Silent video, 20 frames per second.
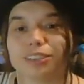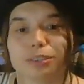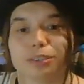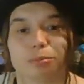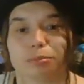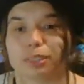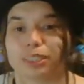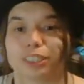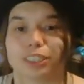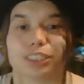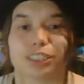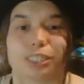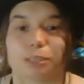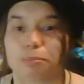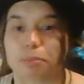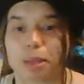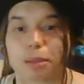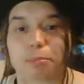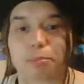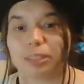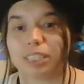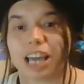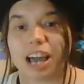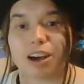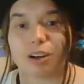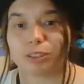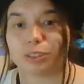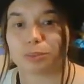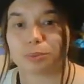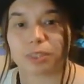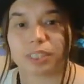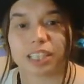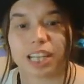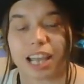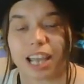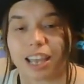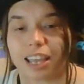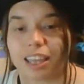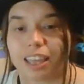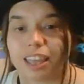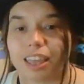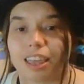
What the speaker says: they'll be turned into paper towels one day.